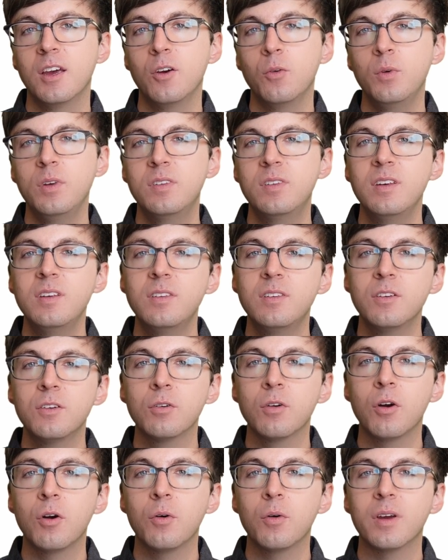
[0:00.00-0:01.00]
We see
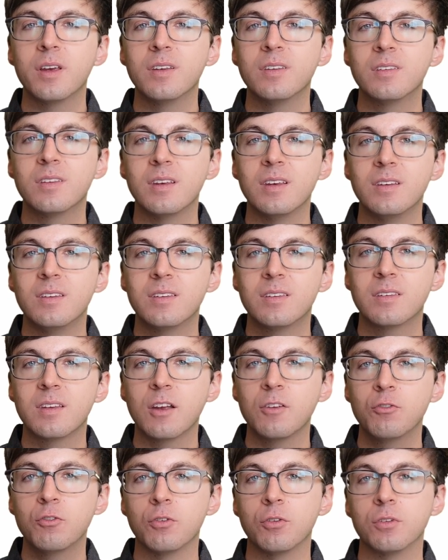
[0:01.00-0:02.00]
0 is
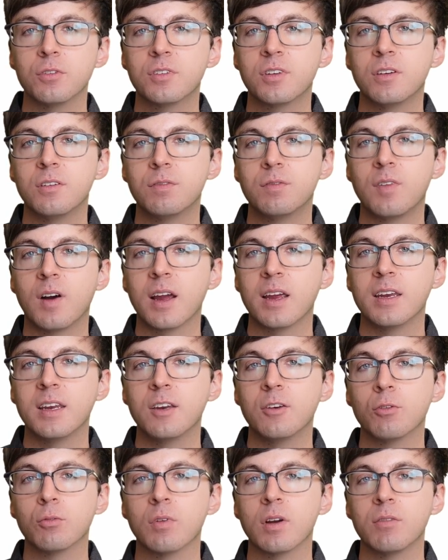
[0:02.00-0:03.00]
essential to
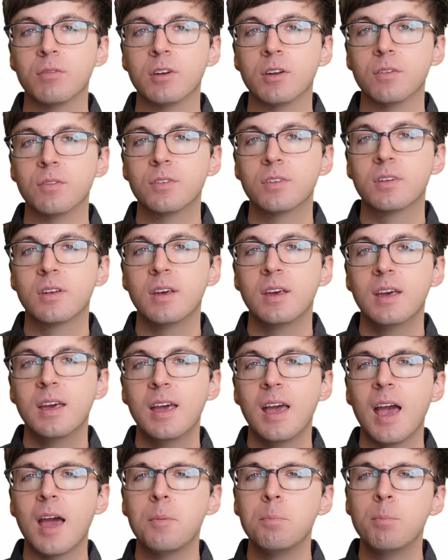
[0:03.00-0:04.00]
defining derivatives,
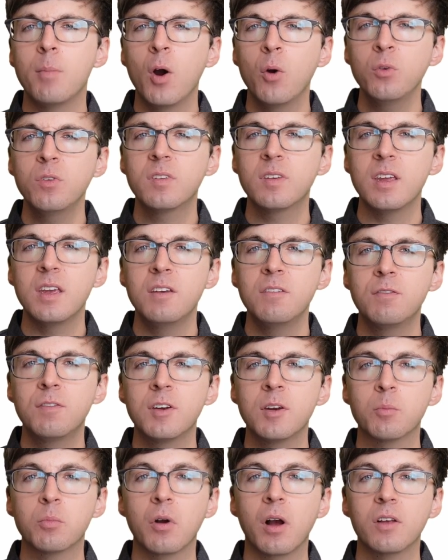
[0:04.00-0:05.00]
and most
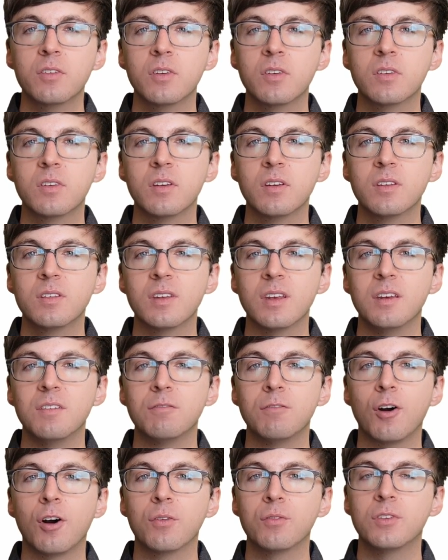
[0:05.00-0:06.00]
infinite processes
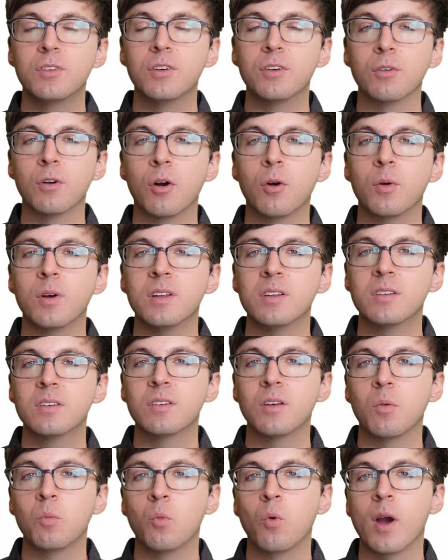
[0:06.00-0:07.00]
involve 0 in
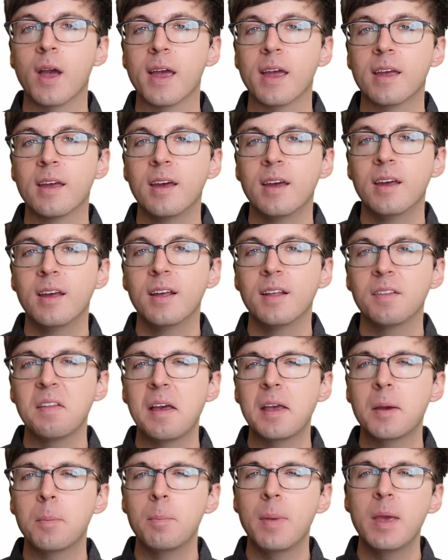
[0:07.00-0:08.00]
some way,
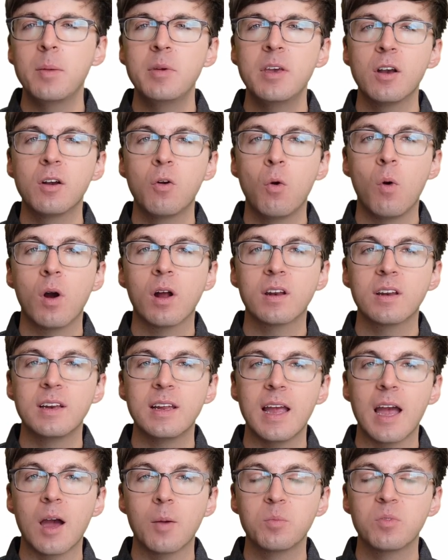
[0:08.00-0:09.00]
like maybe a
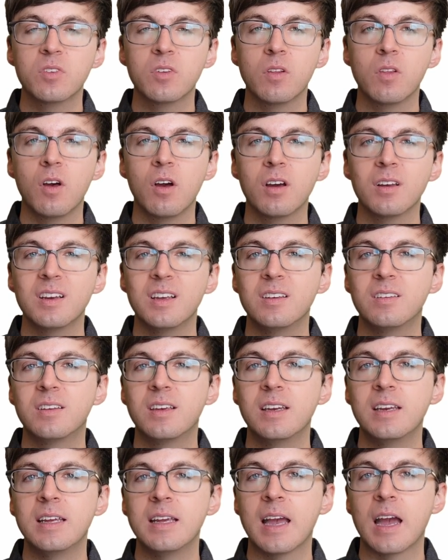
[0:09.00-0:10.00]
quantity epsilon is
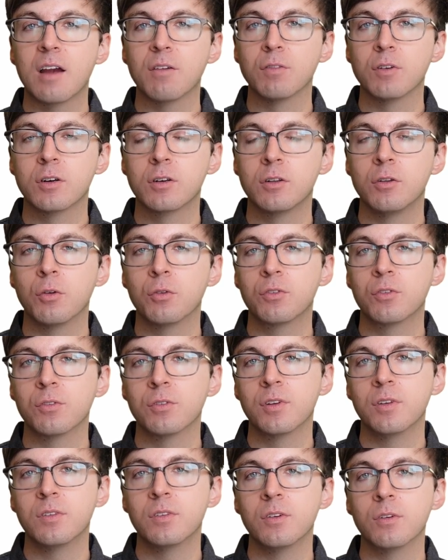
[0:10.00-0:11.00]
getting ever closer
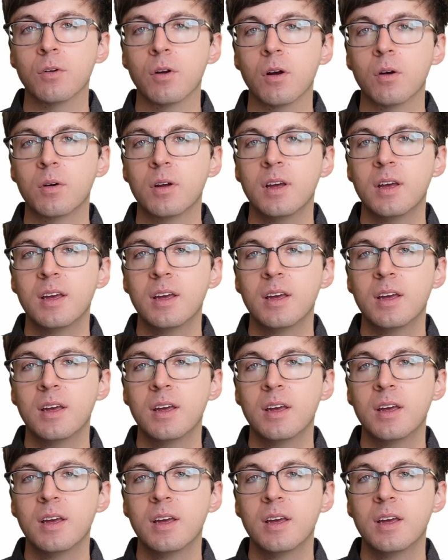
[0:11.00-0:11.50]
to 0.